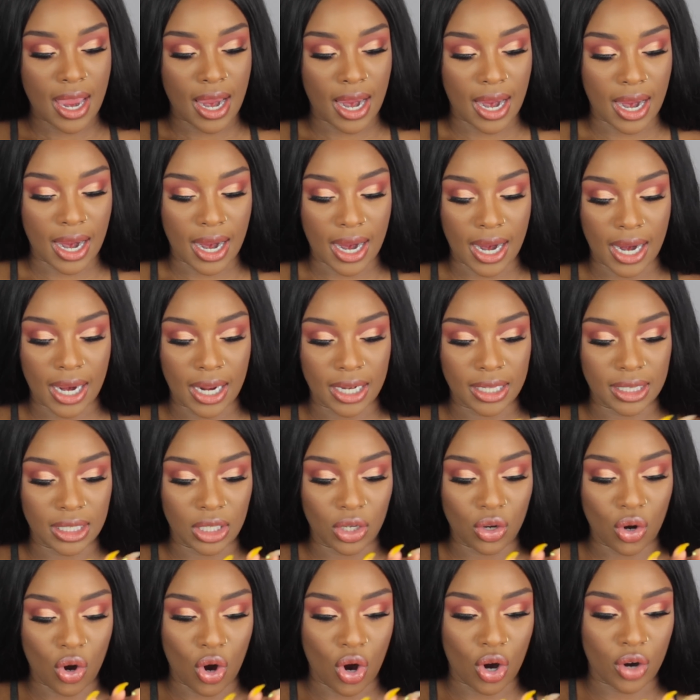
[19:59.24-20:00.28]
and
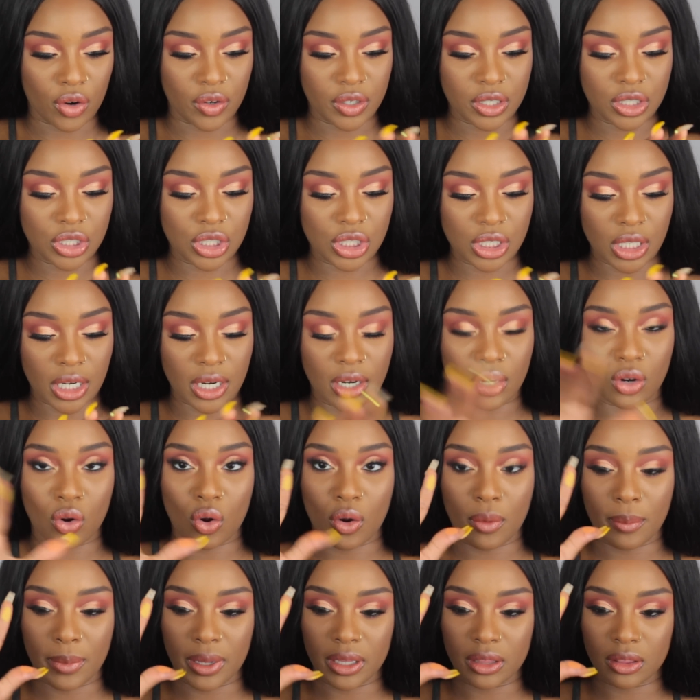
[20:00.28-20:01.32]
the orange shade
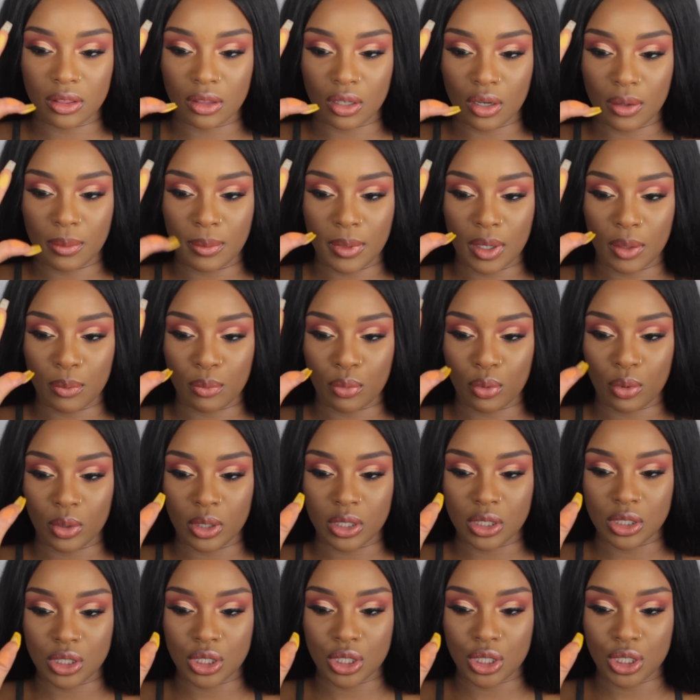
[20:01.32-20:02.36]
on my thumb and
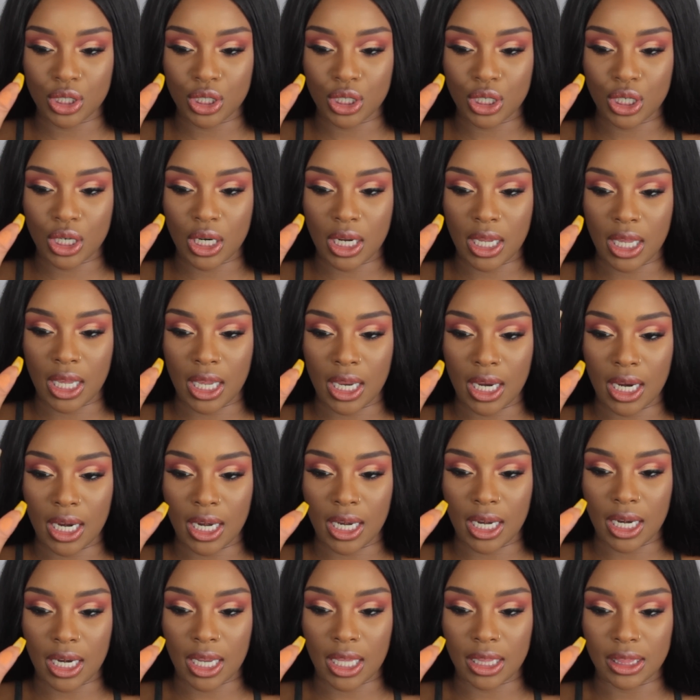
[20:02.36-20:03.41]
pointer
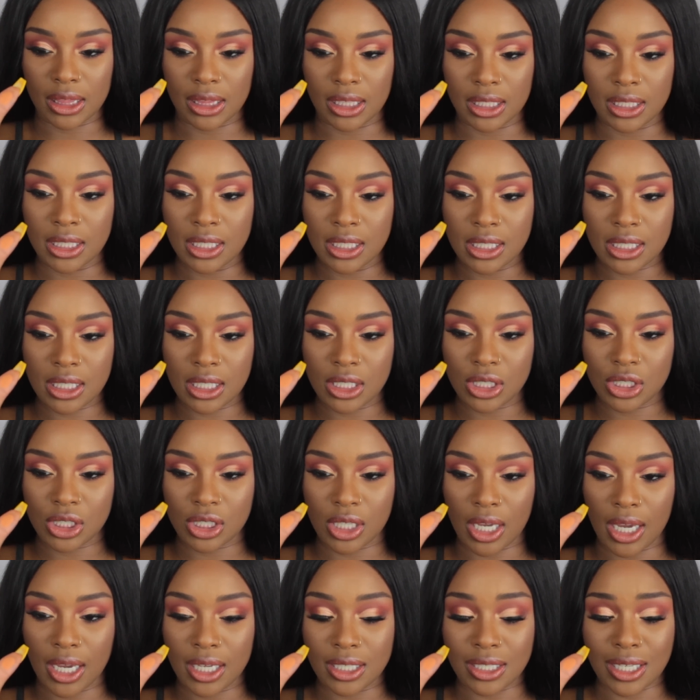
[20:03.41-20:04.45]
and these
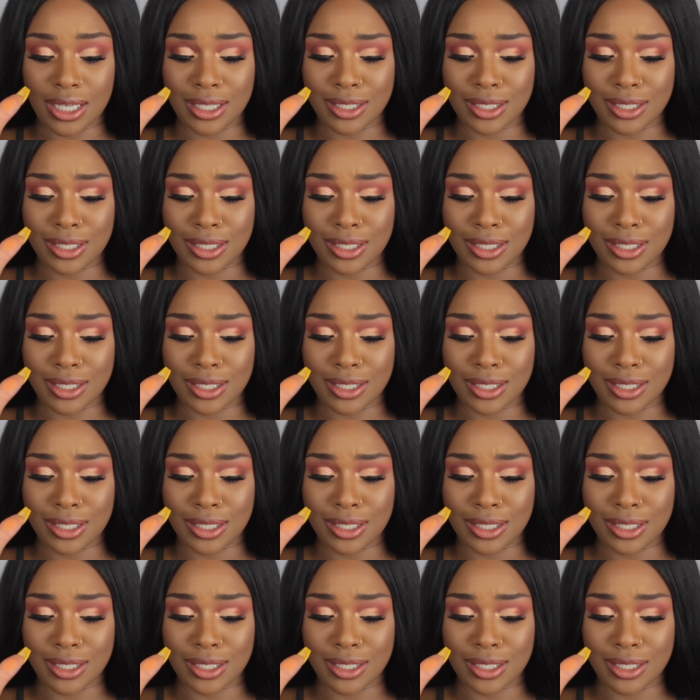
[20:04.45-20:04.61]
shades